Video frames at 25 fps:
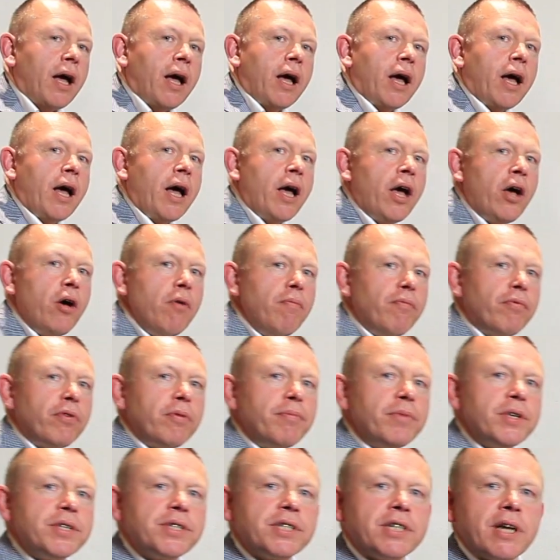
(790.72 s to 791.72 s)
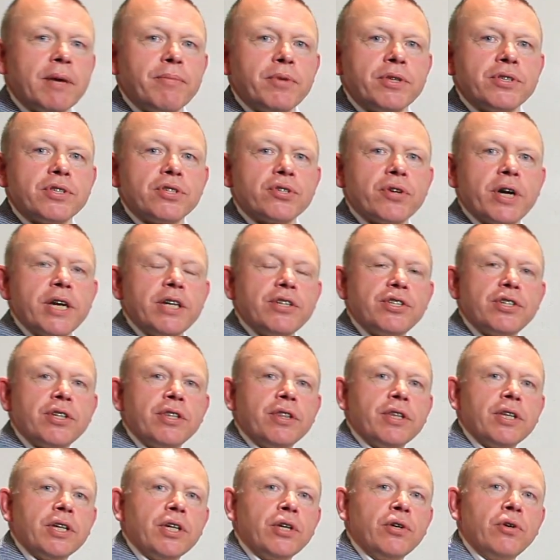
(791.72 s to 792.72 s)
I hope from this
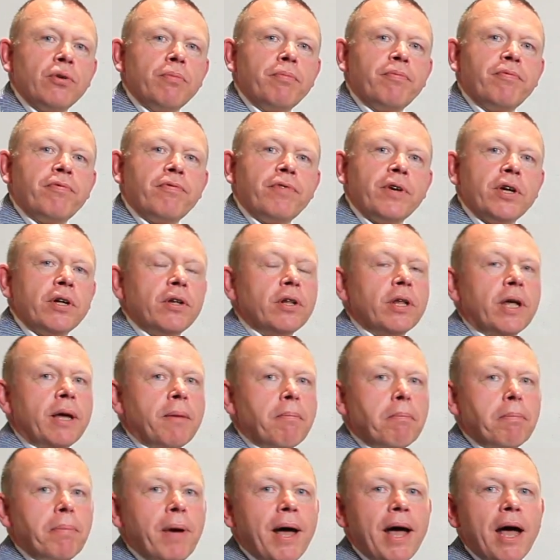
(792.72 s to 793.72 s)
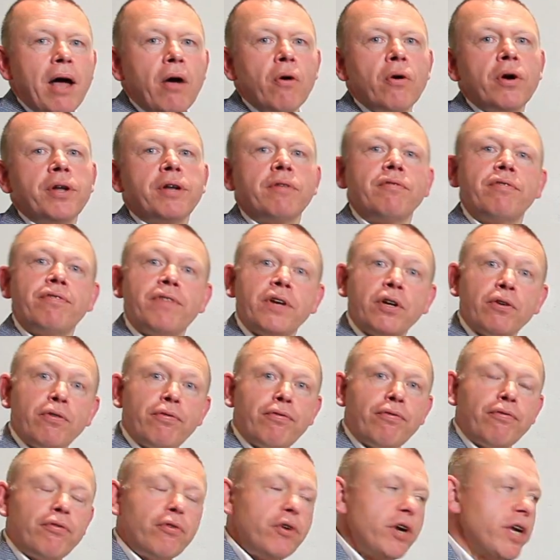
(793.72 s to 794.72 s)
demonstration that you'll feel empowered and feel
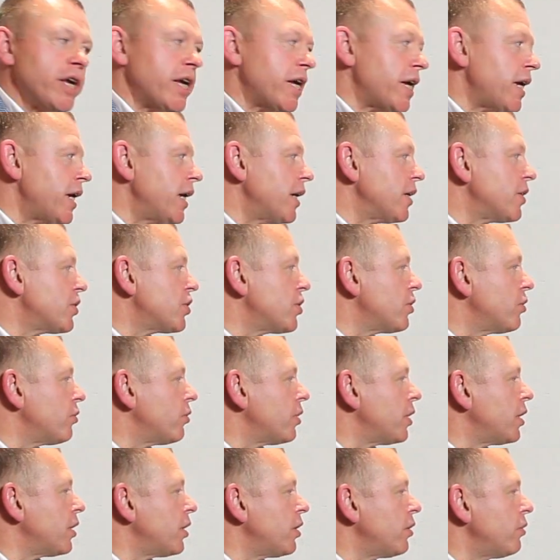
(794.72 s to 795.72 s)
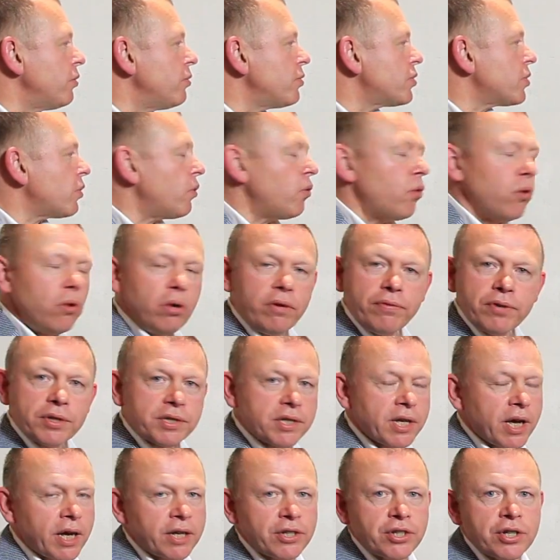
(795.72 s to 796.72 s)
free to use all of the
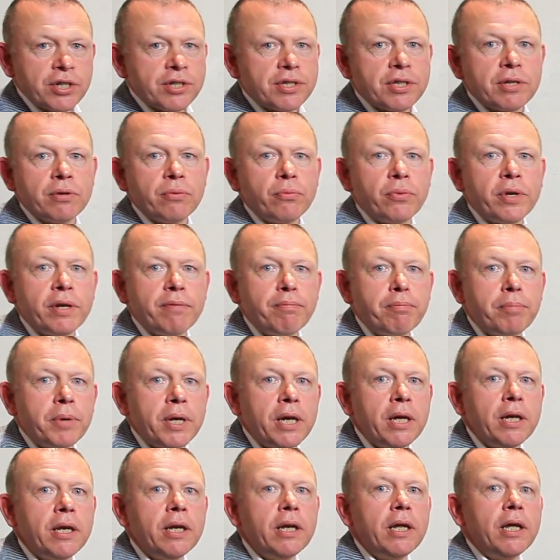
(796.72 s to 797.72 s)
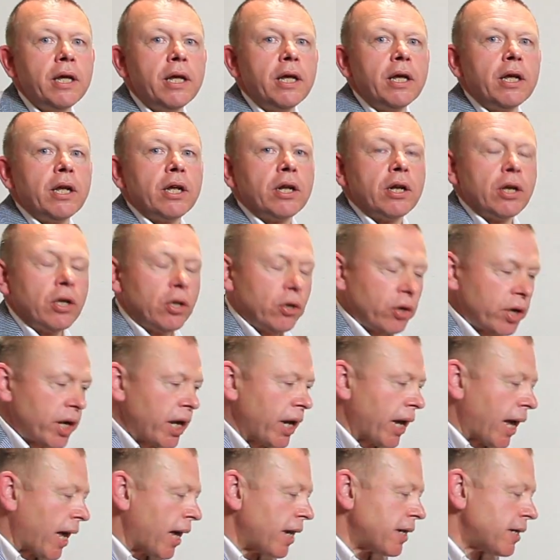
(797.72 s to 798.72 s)
touches that we've been
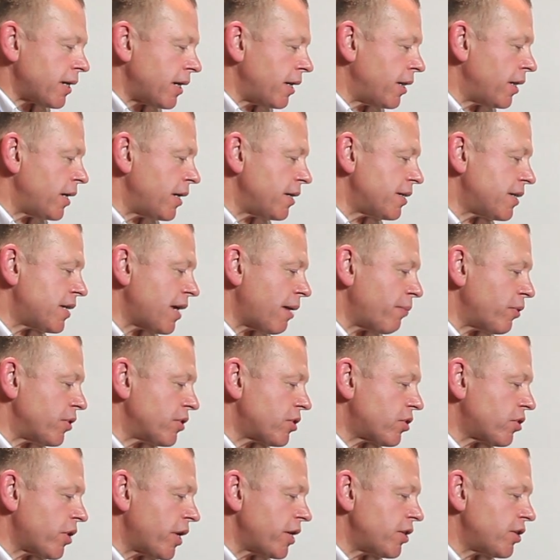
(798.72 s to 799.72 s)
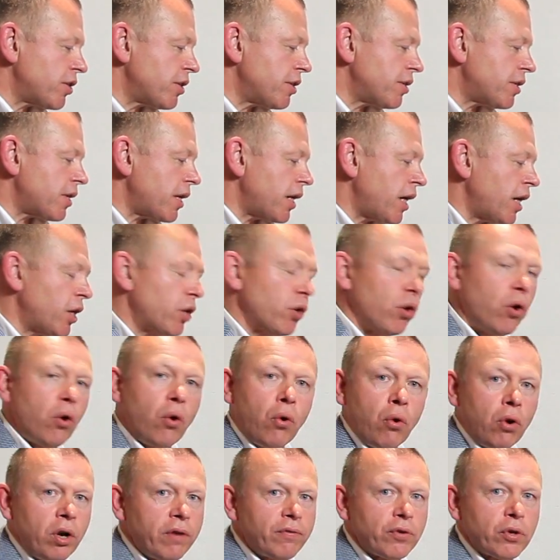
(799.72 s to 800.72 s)
looking at in these demonstrations in
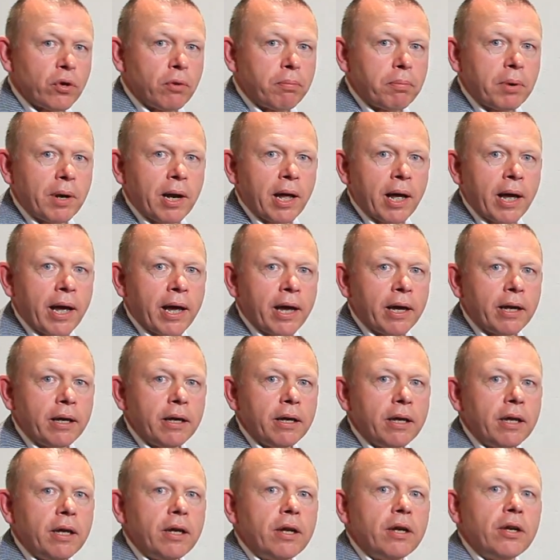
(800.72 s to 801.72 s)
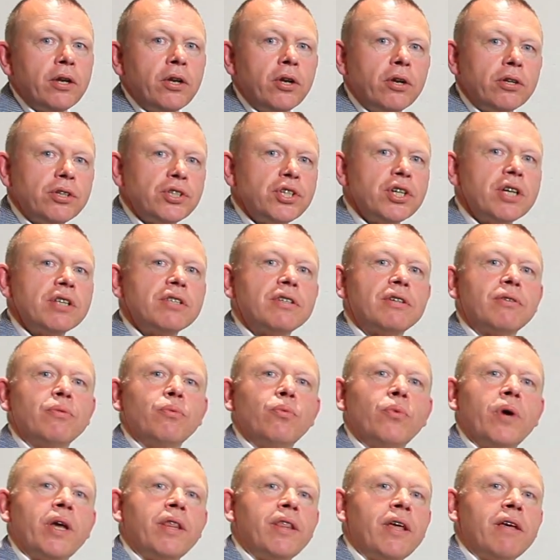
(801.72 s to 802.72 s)
all of your playing, not just
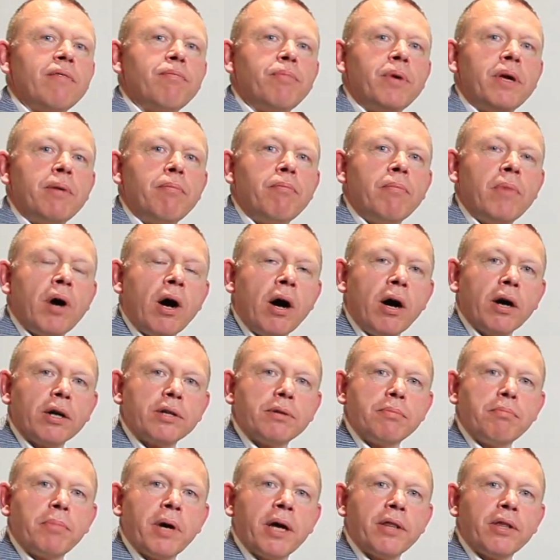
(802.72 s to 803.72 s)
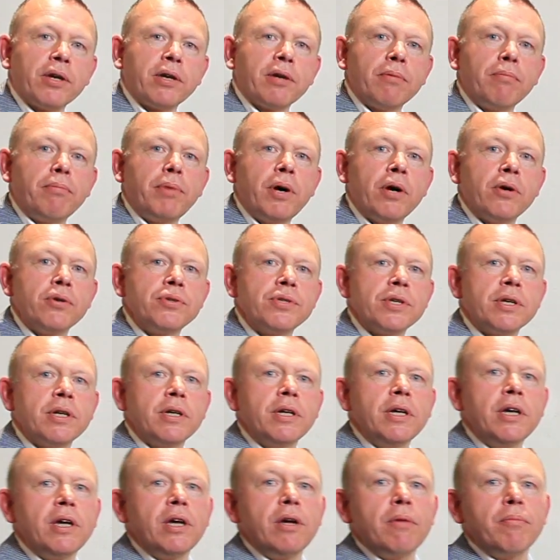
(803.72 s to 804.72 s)
where they've been marked by the composer,
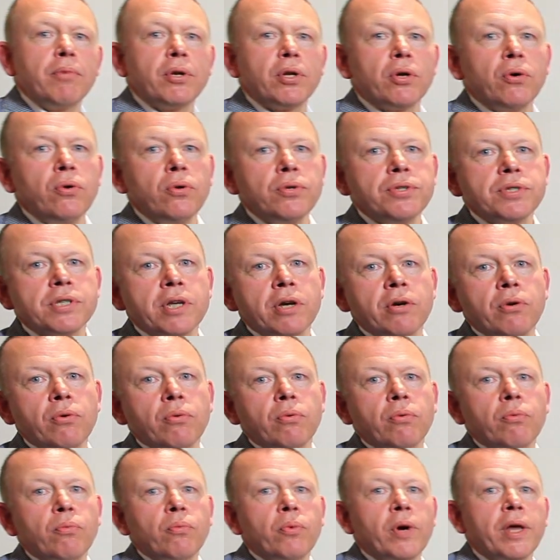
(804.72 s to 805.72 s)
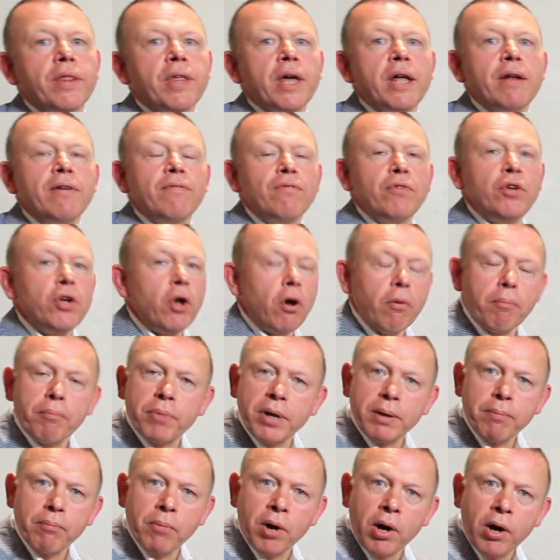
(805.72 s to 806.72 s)
but also where they've not
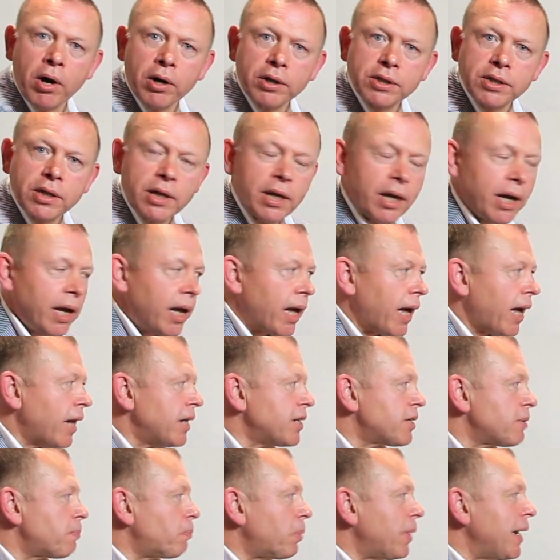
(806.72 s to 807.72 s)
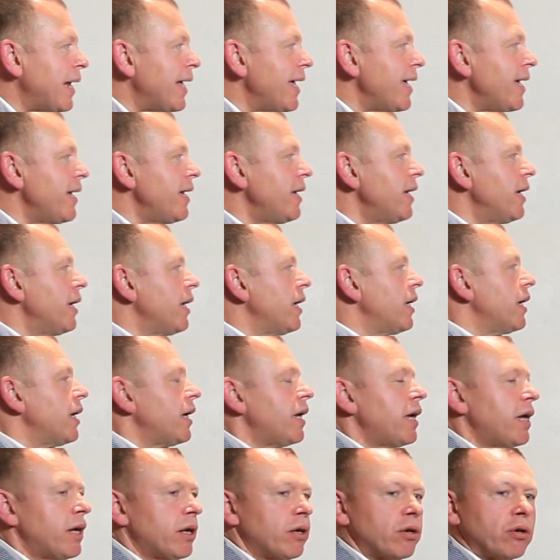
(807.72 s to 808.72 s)
been marked. And to play
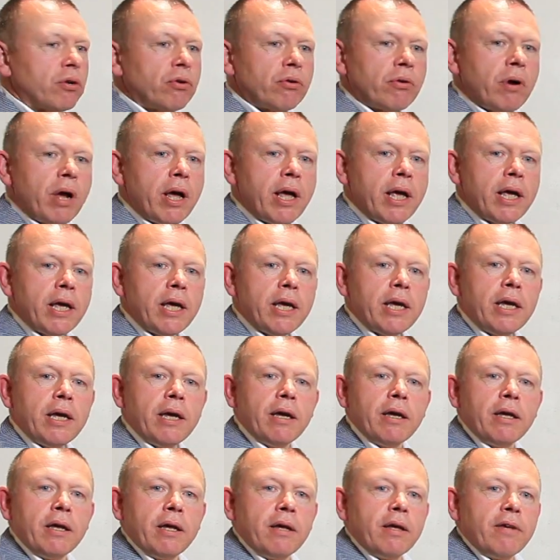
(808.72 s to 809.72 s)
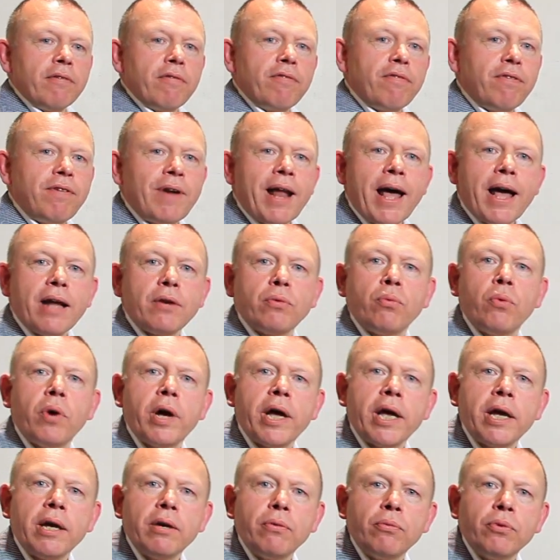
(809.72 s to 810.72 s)
in a grey, flat
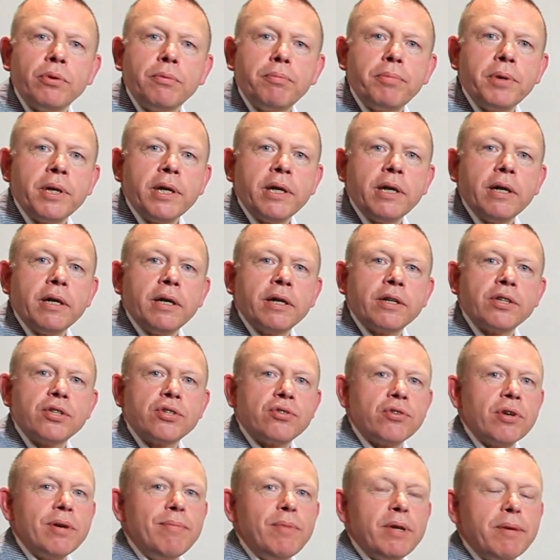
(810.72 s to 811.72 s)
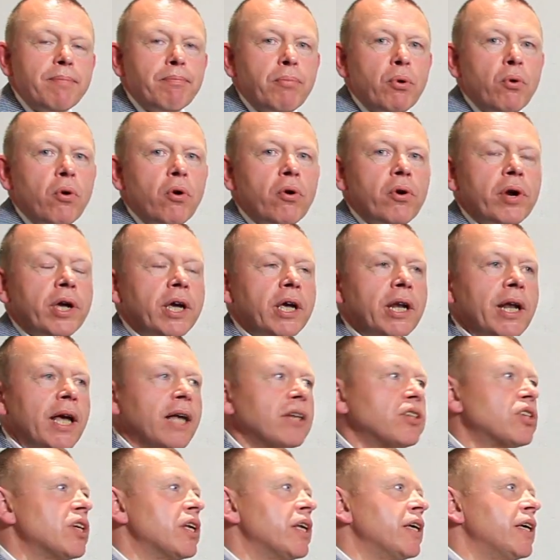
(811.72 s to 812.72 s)
way would be extremely boring and
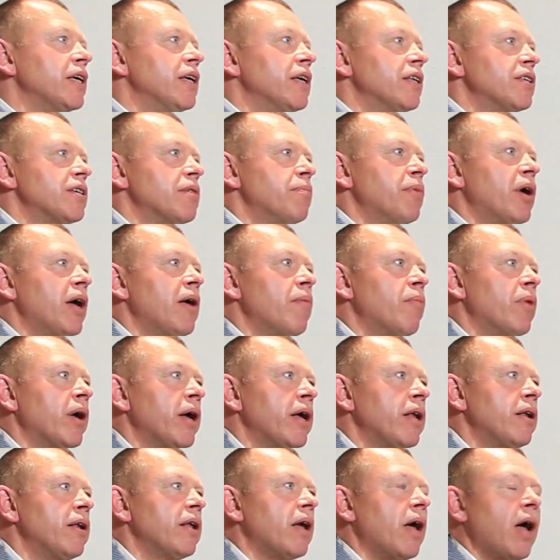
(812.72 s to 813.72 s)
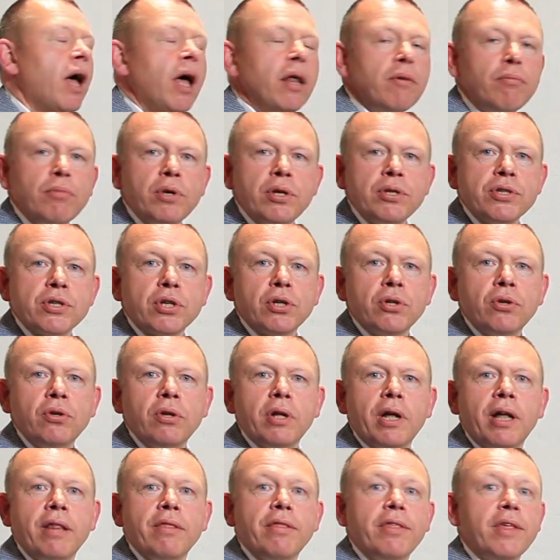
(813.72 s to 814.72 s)
actually, to my mind,
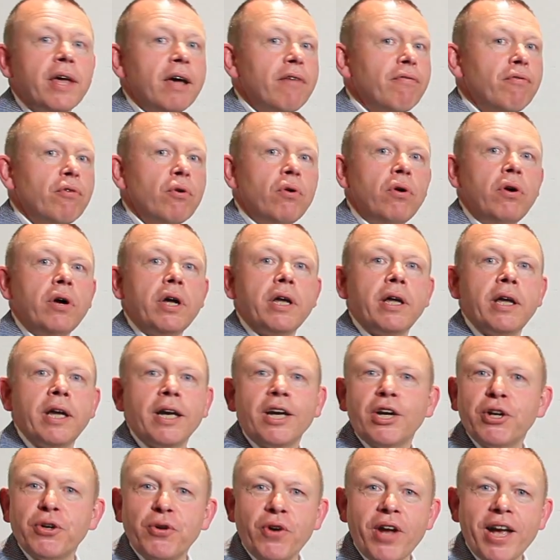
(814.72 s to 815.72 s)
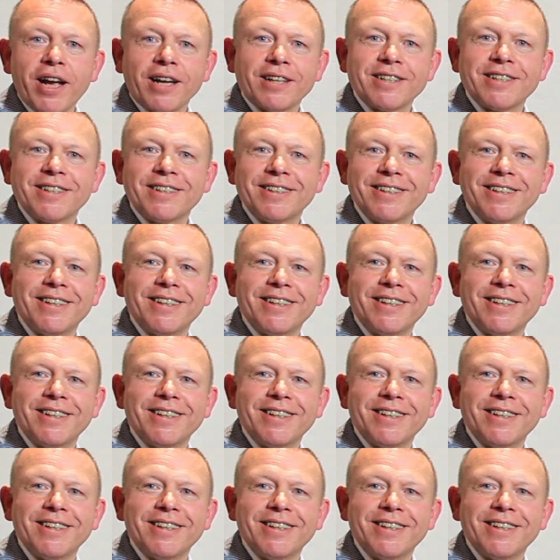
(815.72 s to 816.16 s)
unmusical and therefore incorrect.